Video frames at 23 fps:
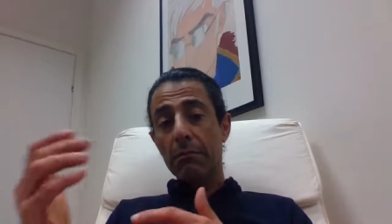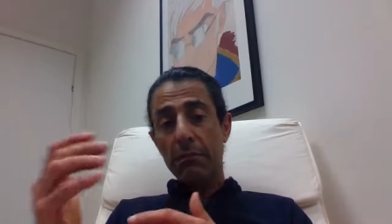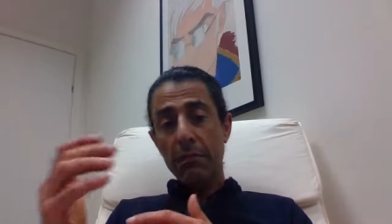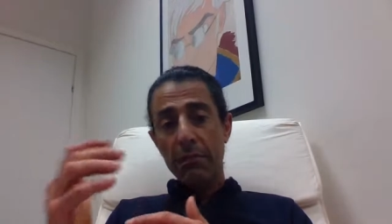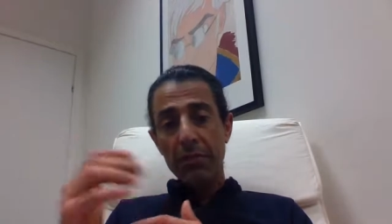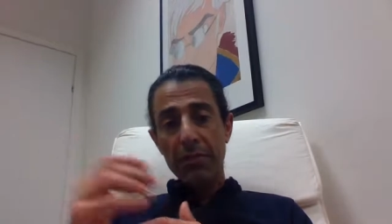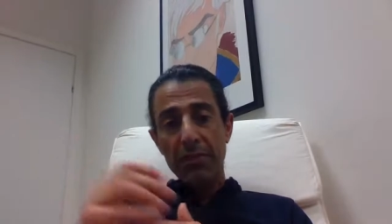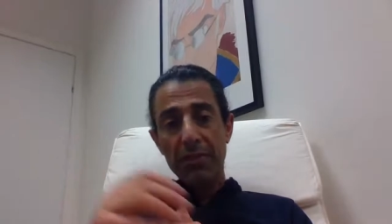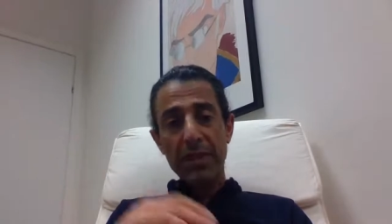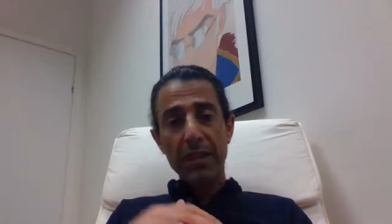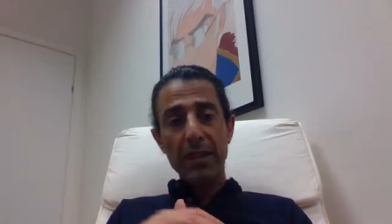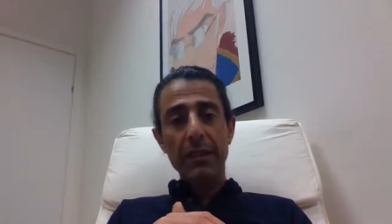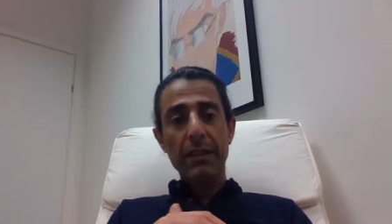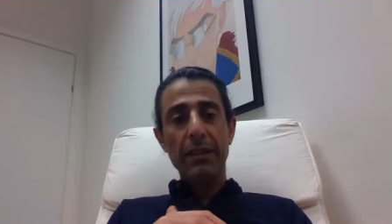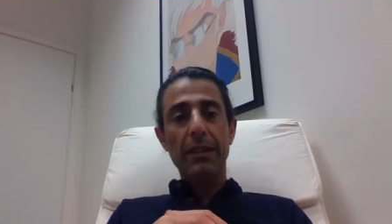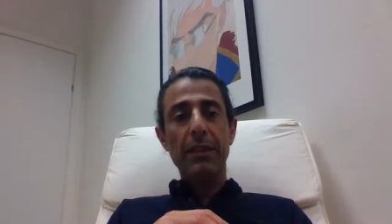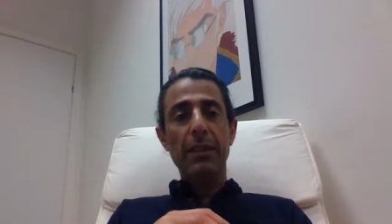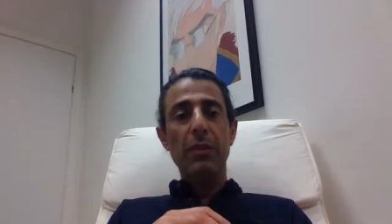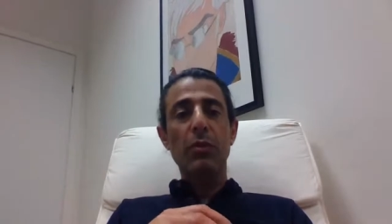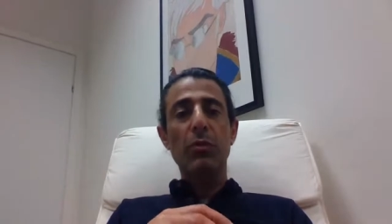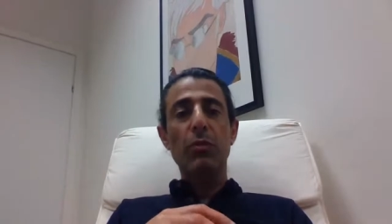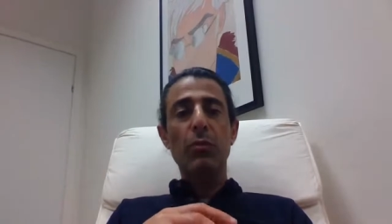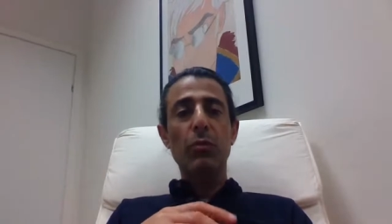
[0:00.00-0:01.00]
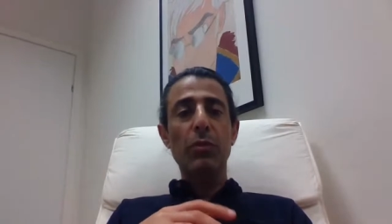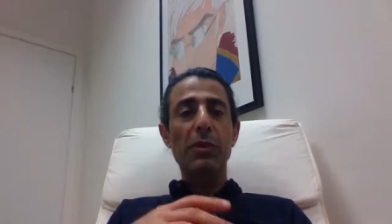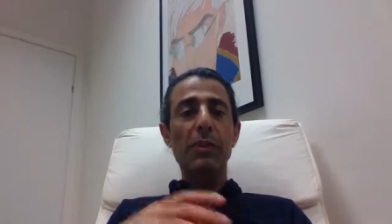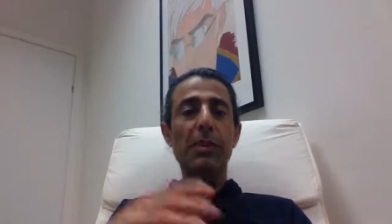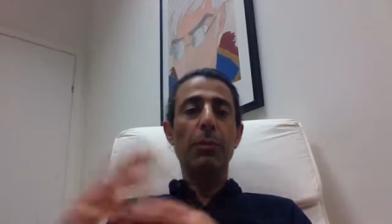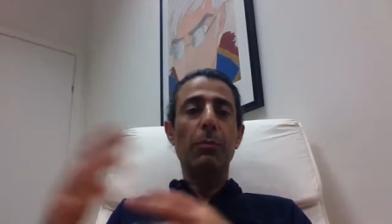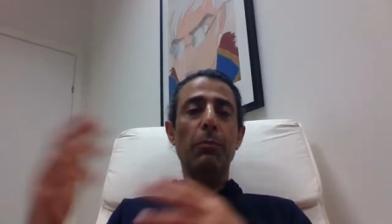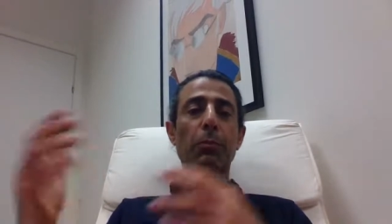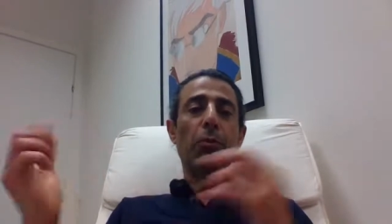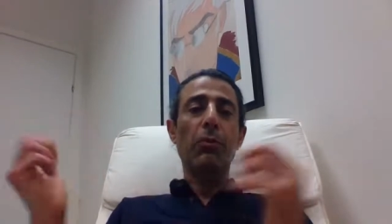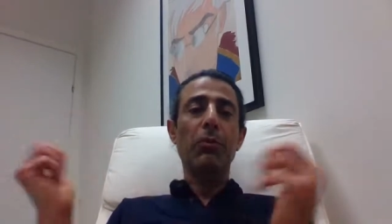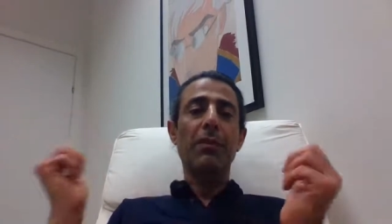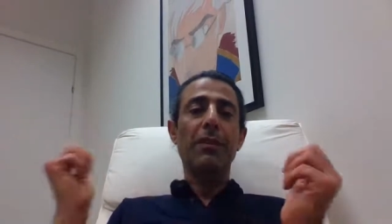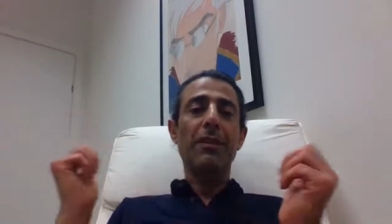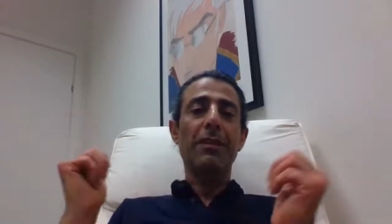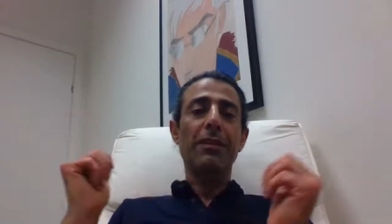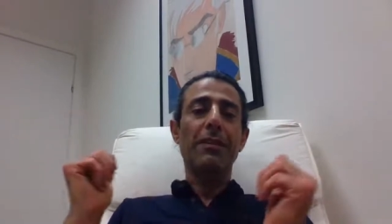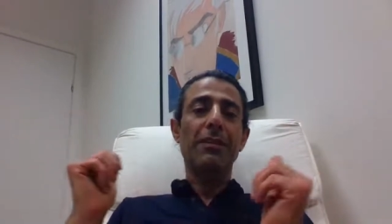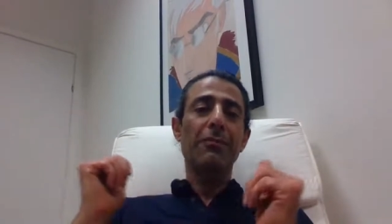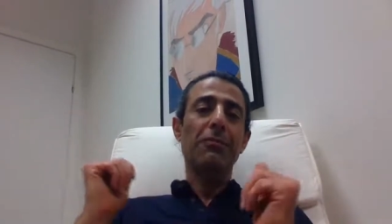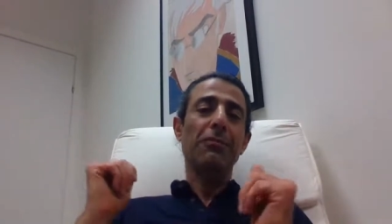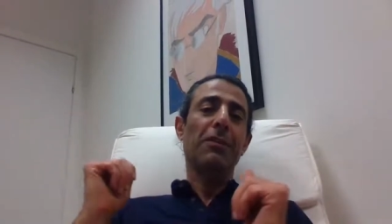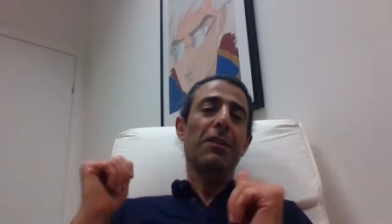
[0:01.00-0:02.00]
30, we support
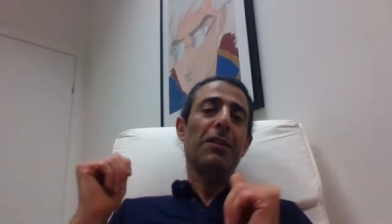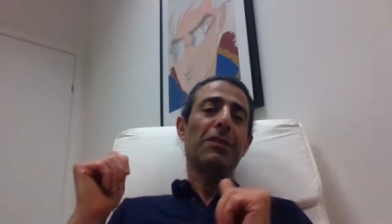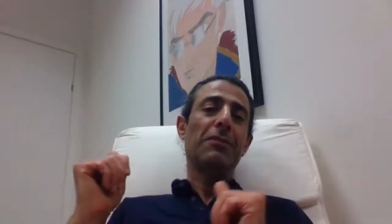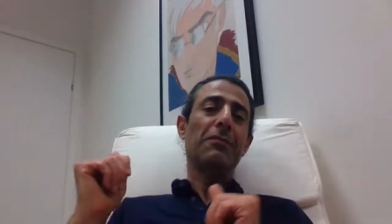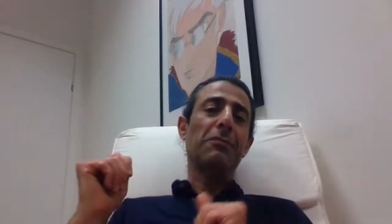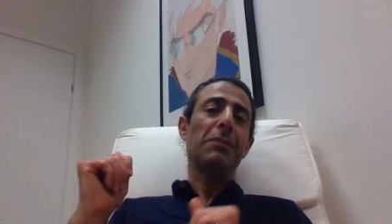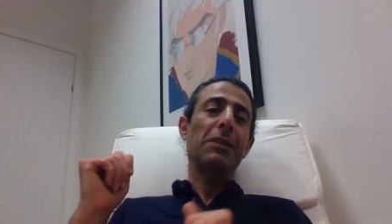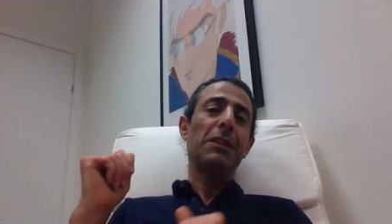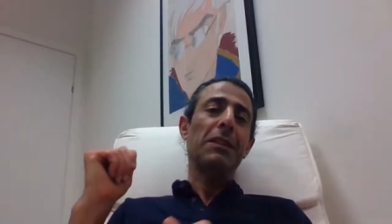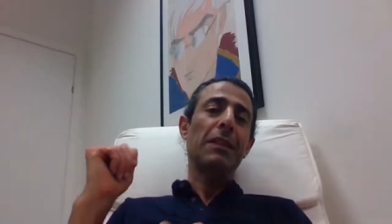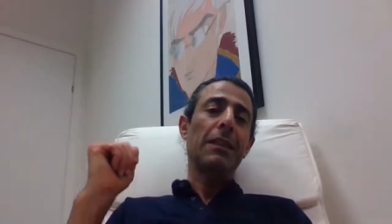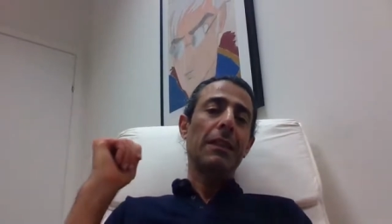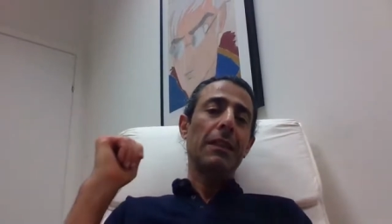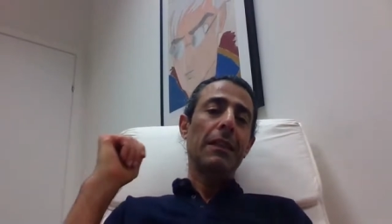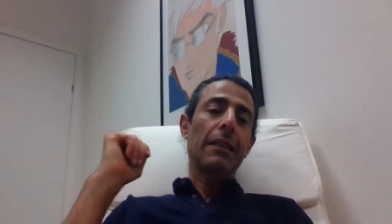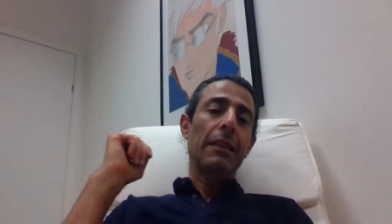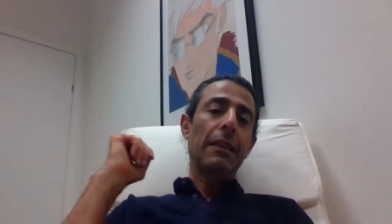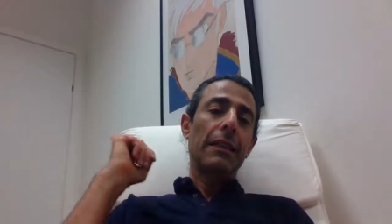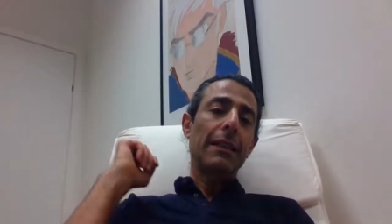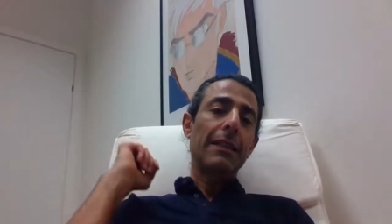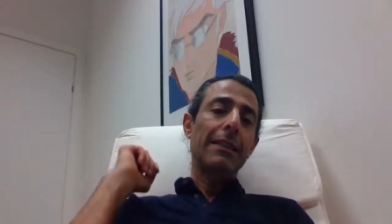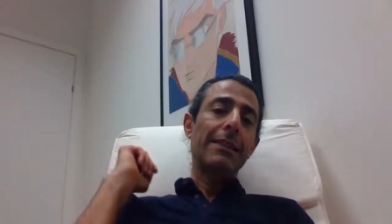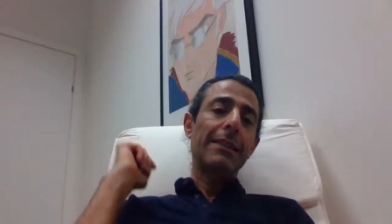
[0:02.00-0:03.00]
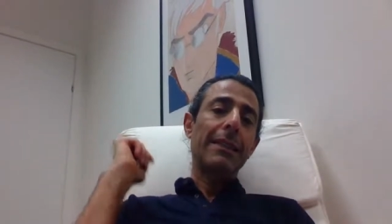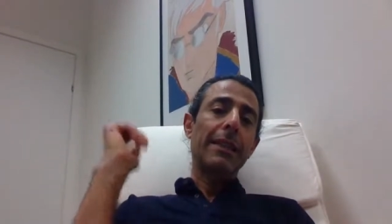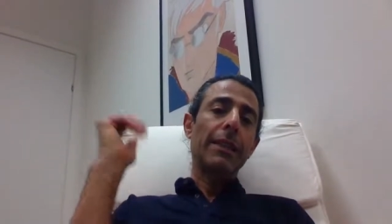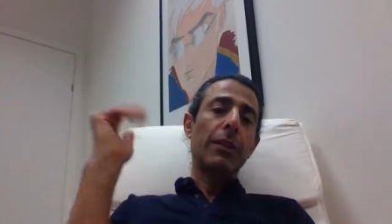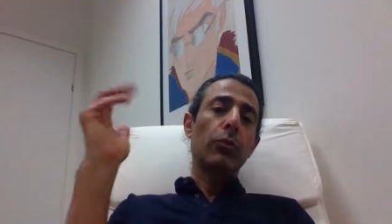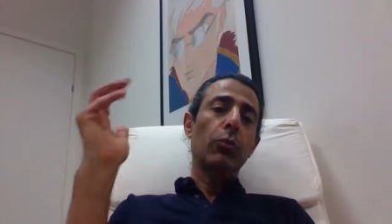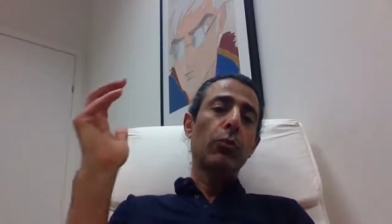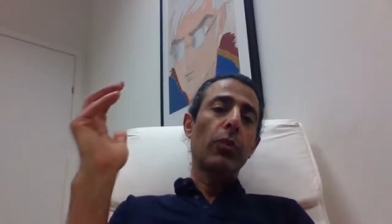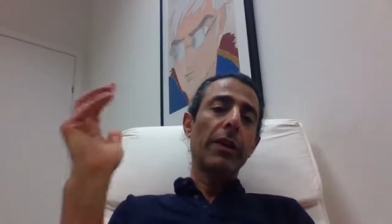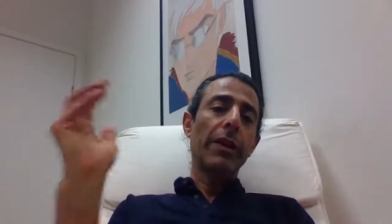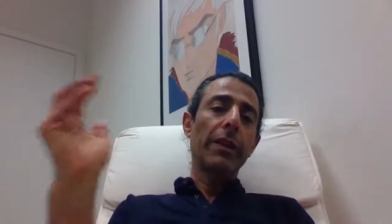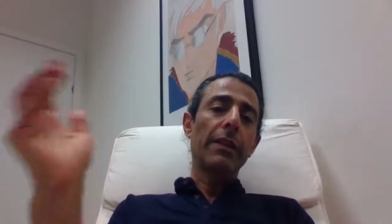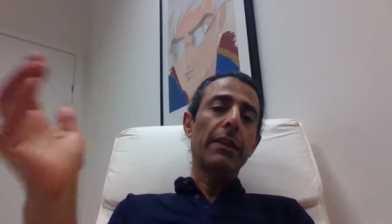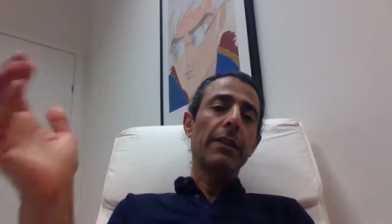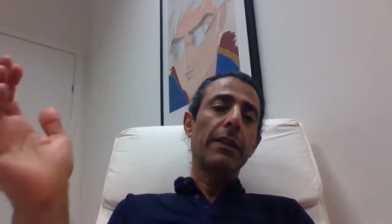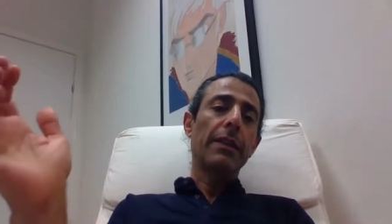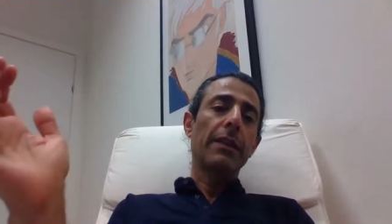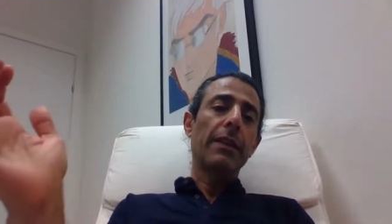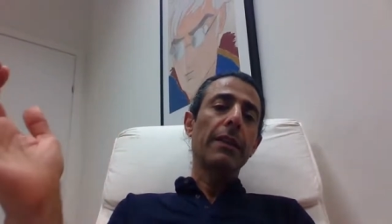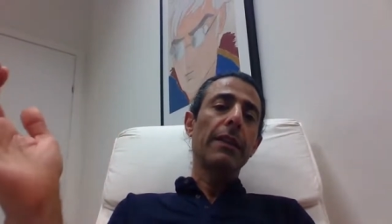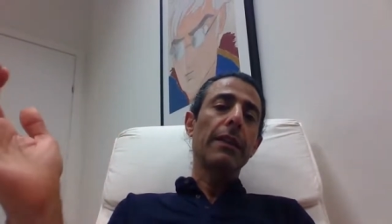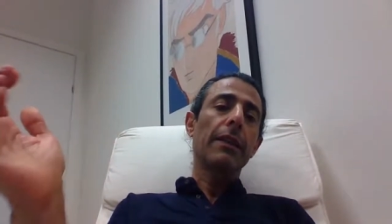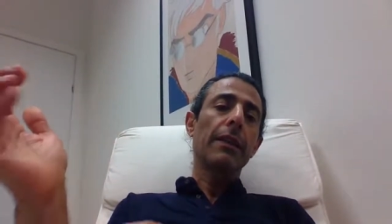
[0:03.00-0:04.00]
35, but let's say
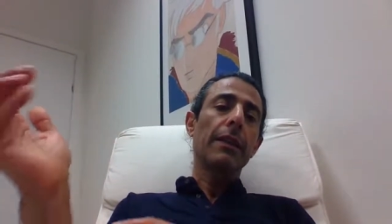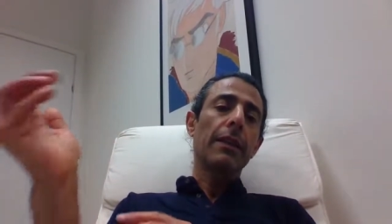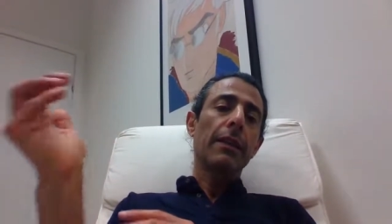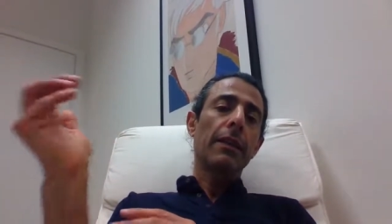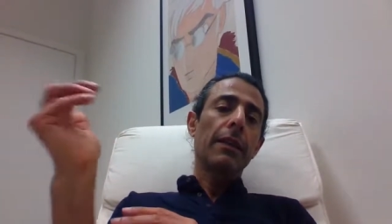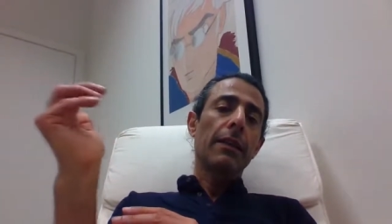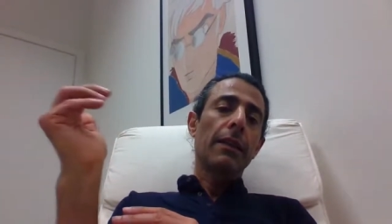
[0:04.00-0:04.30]
20